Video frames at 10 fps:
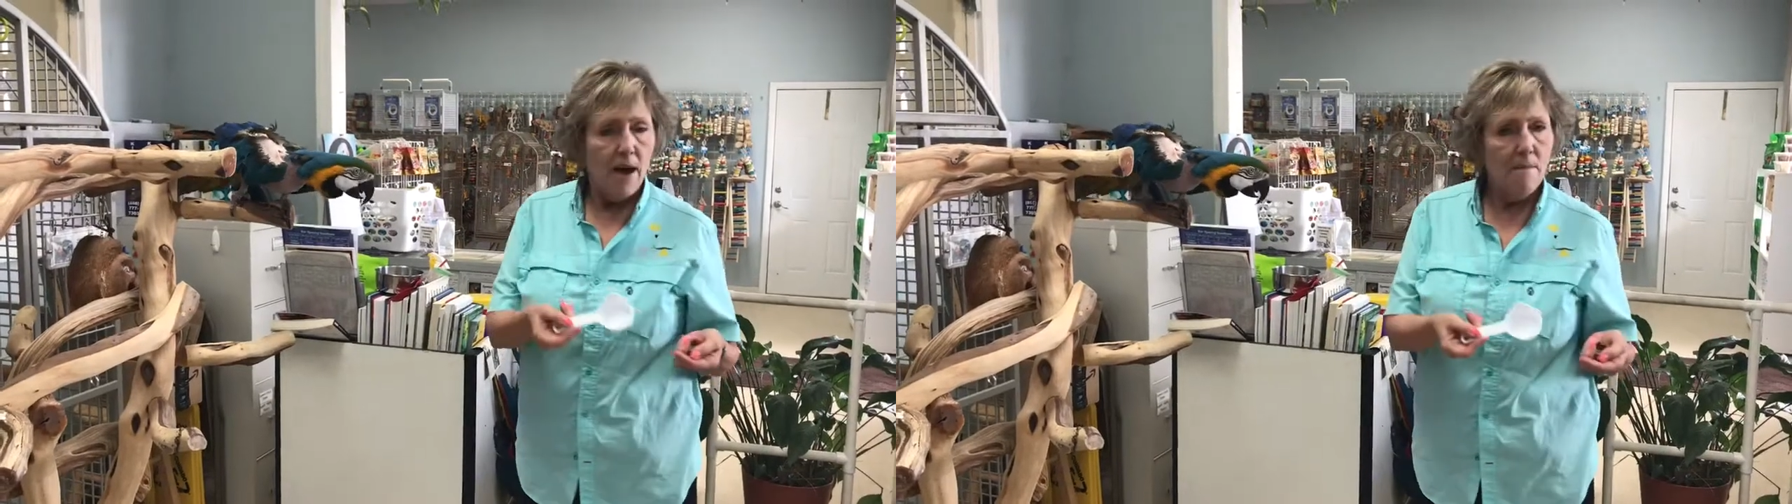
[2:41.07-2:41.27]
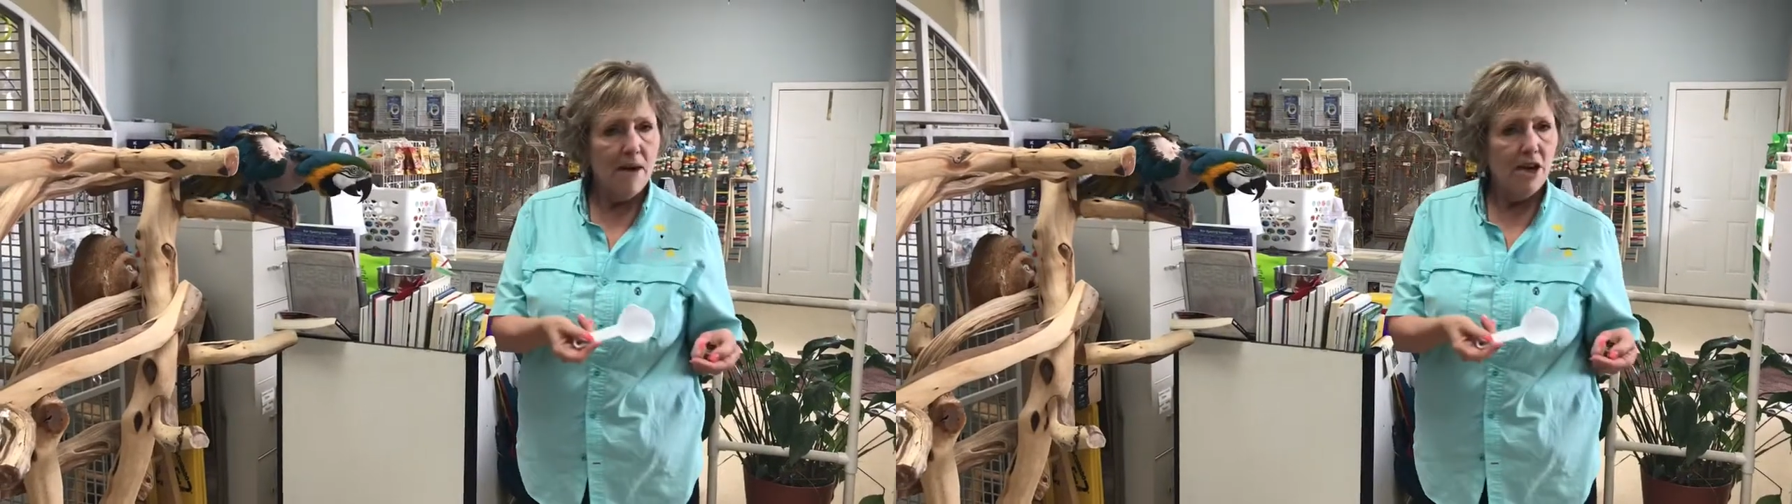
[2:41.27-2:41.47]

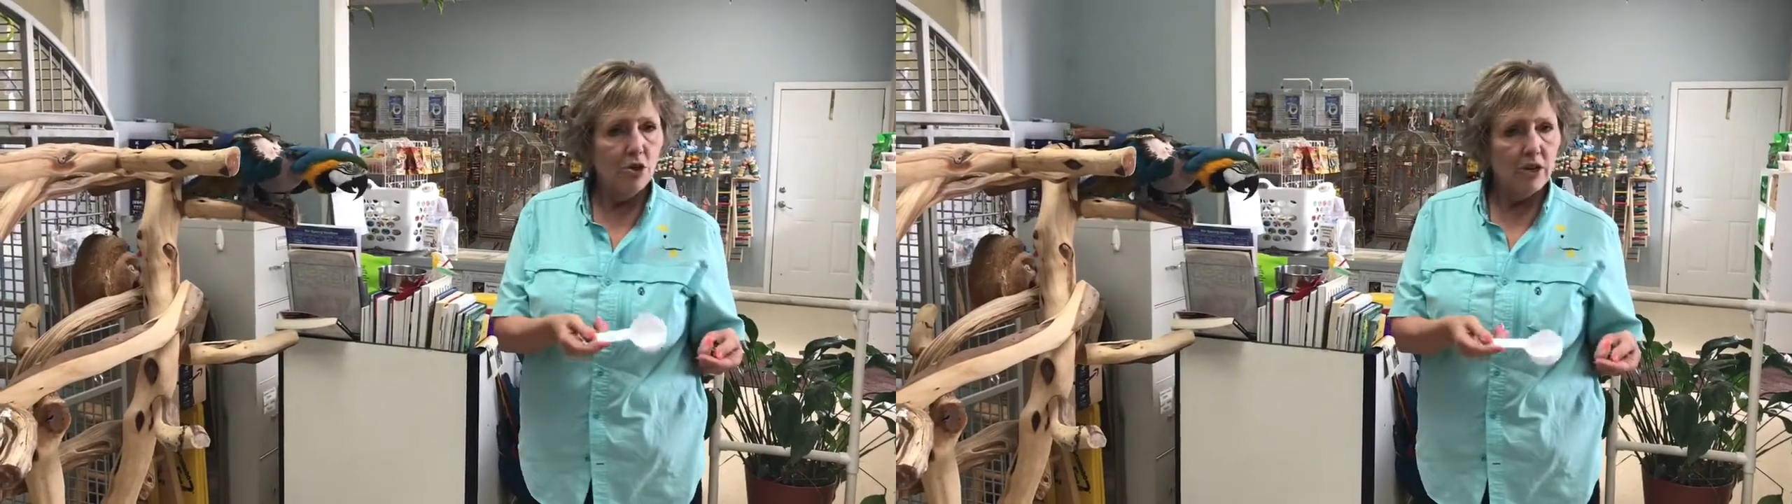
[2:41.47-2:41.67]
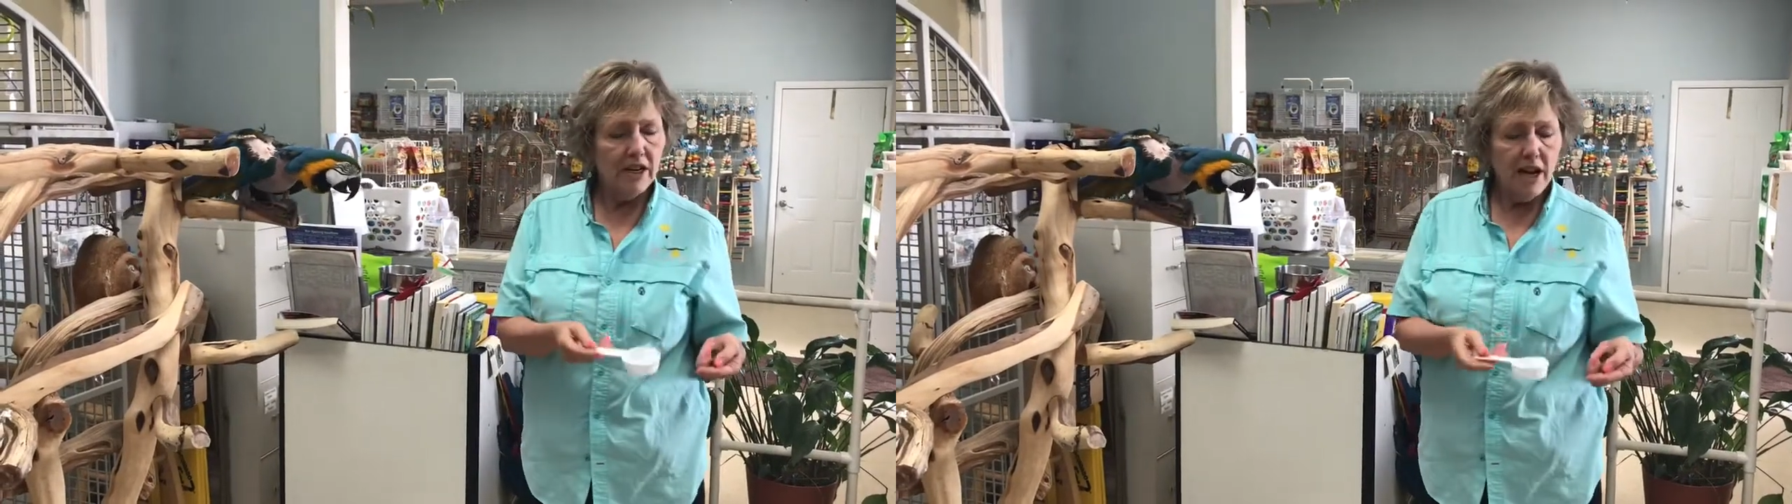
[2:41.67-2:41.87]
A
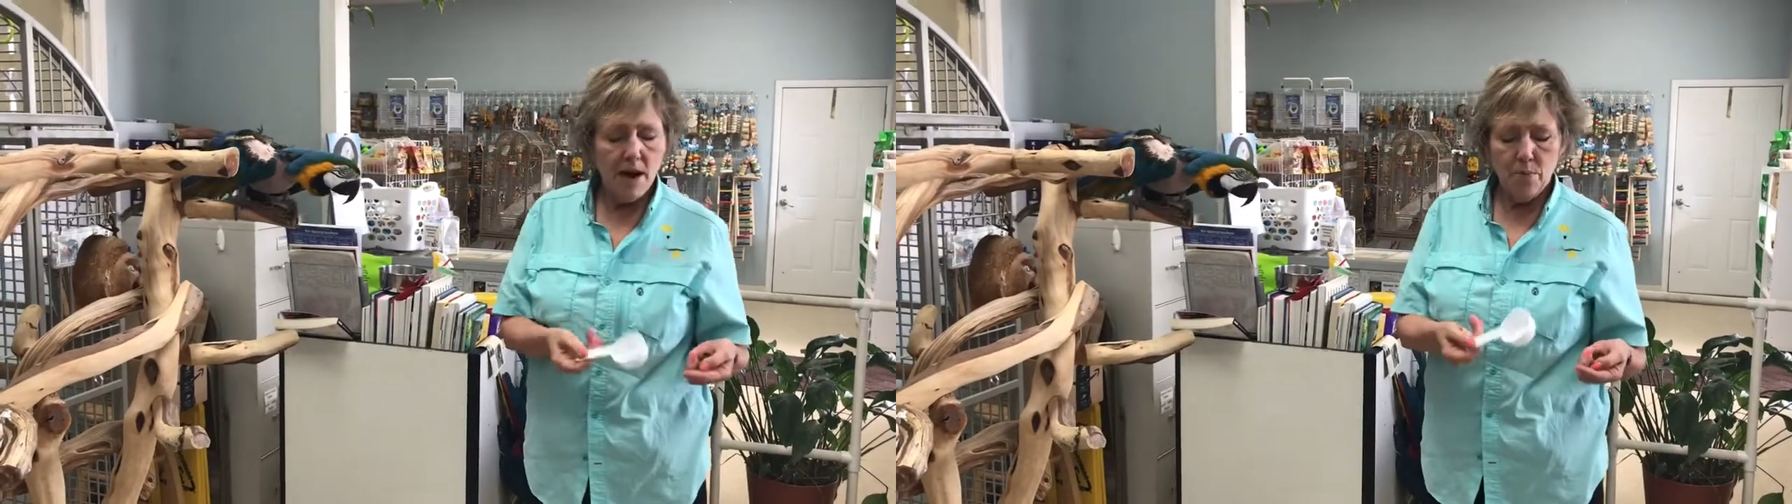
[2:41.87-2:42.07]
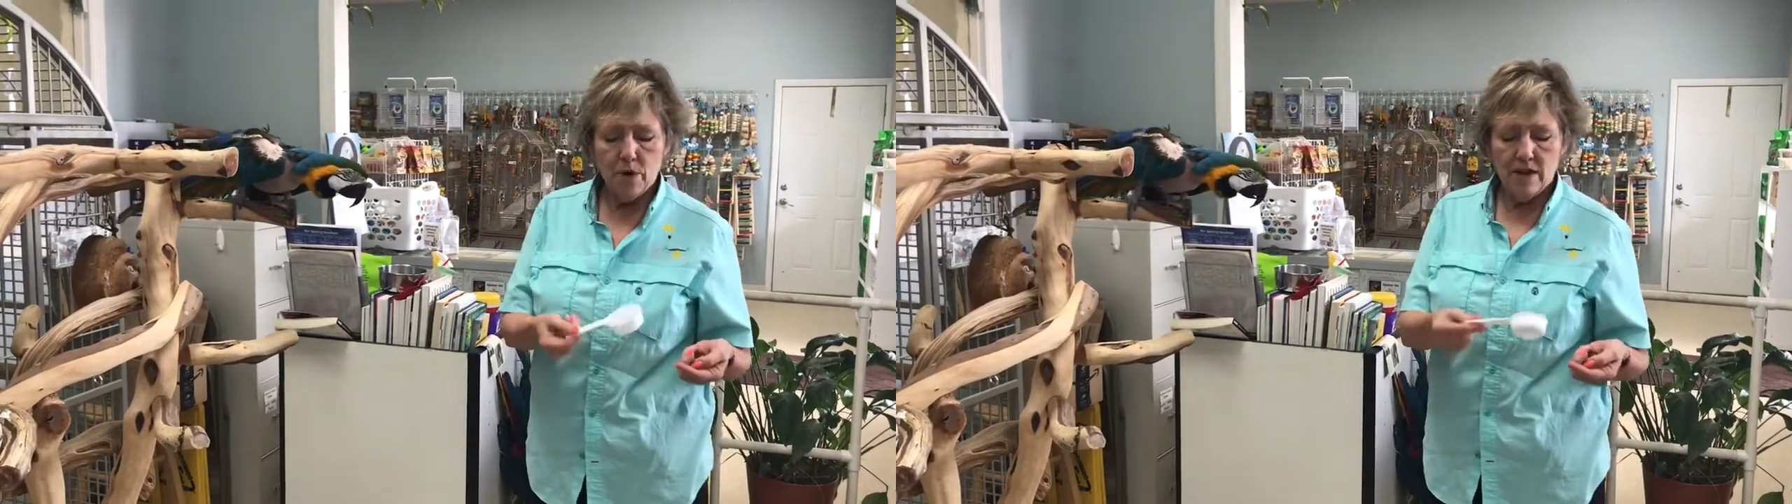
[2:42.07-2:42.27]
measuring
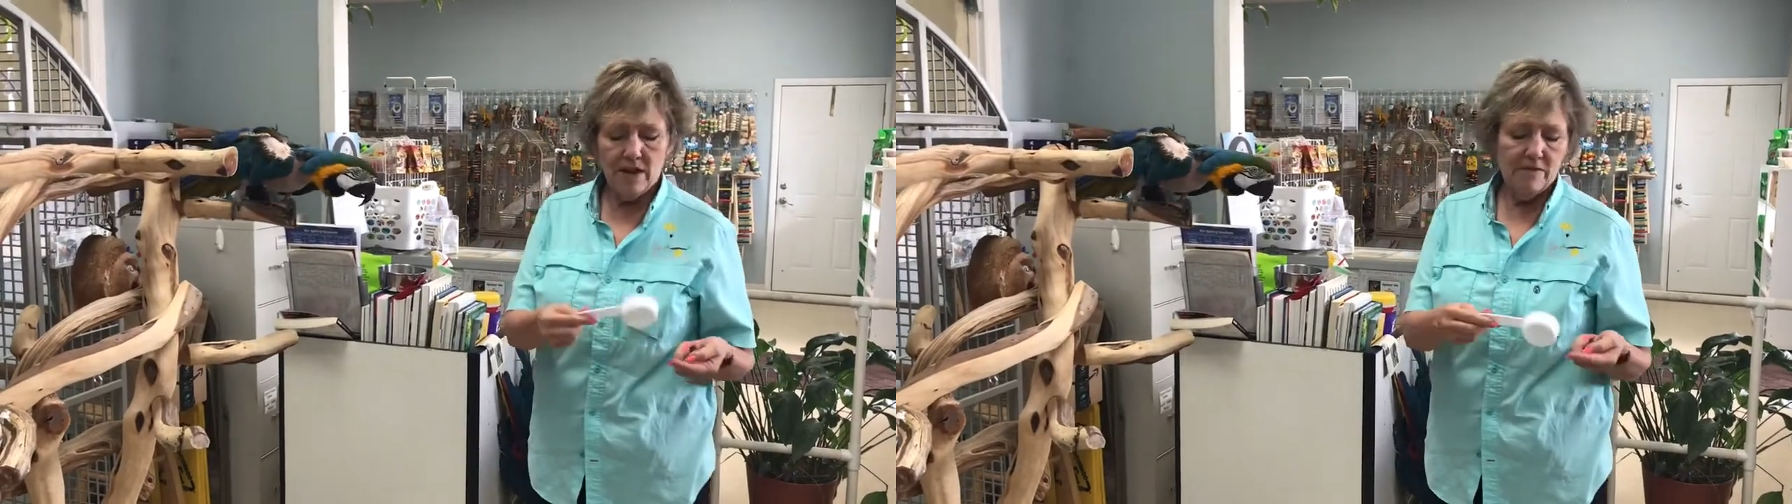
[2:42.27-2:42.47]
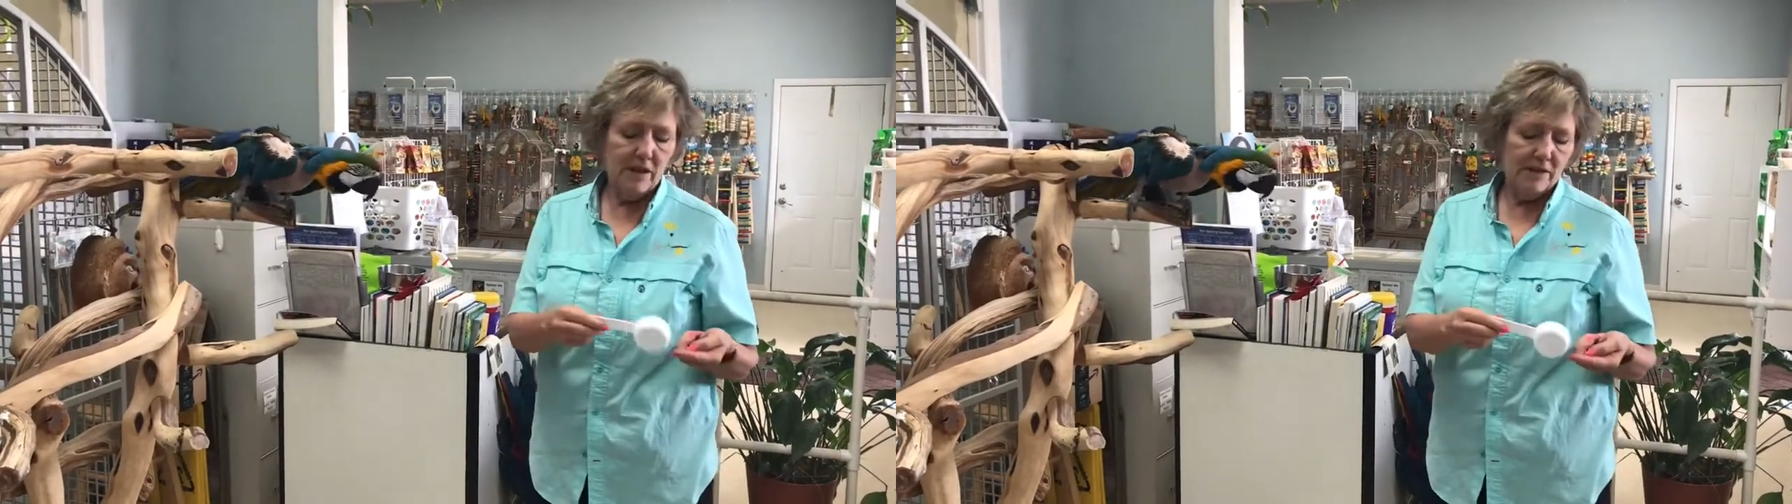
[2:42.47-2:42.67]
cup with
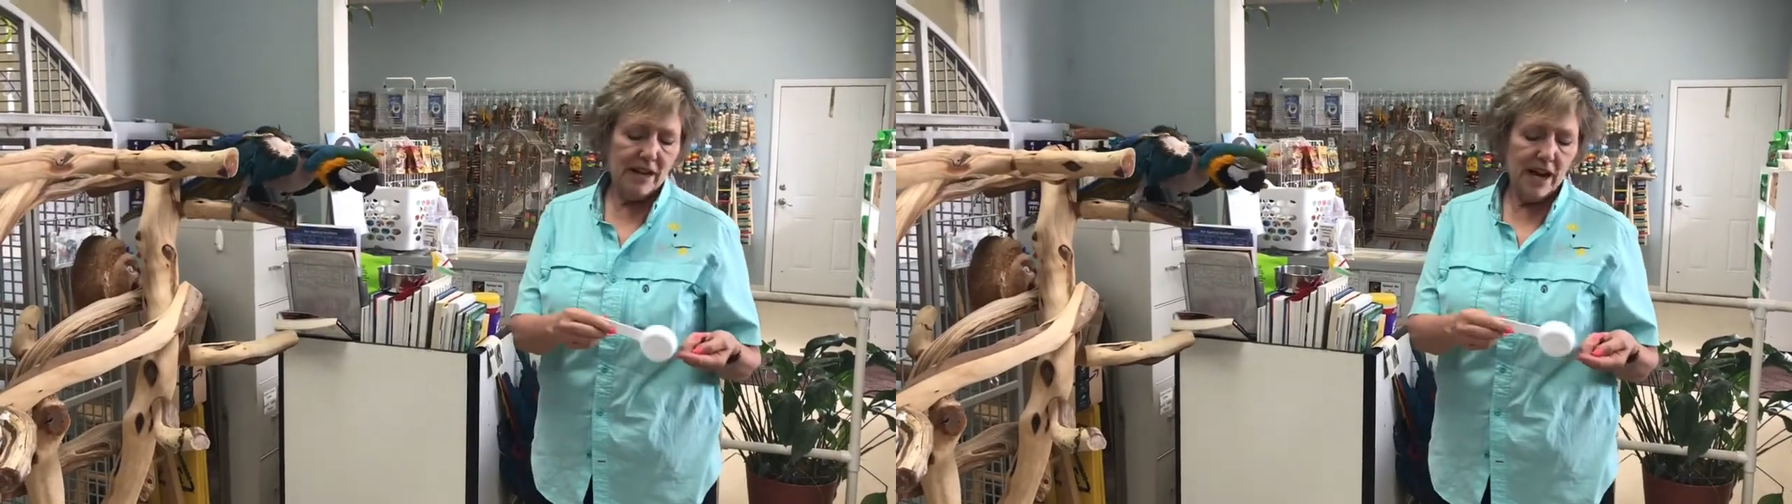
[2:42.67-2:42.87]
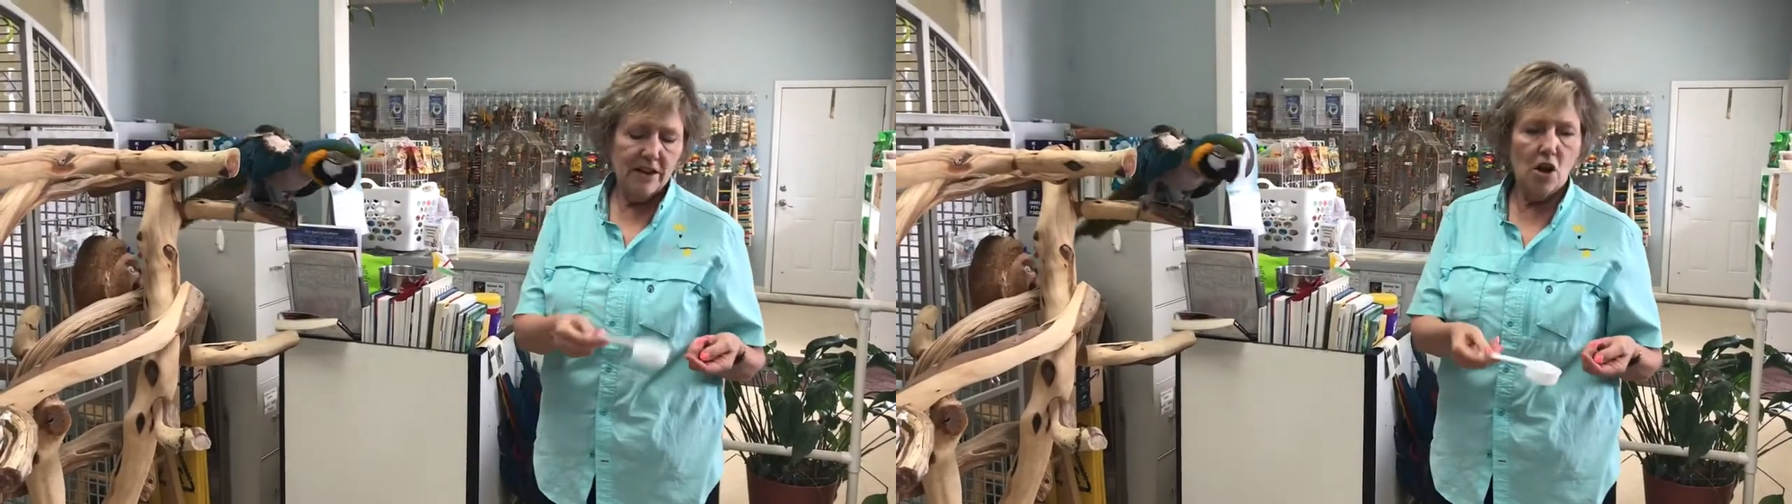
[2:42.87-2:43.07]
a
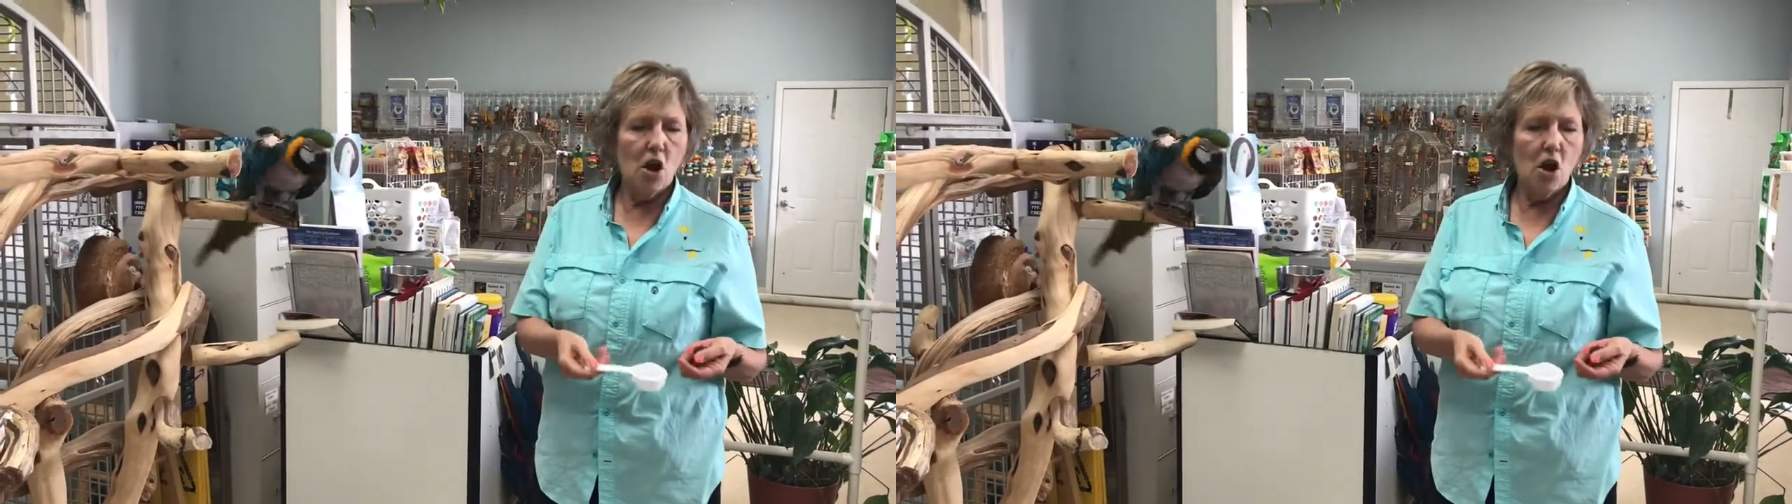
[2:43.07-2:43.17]
kind of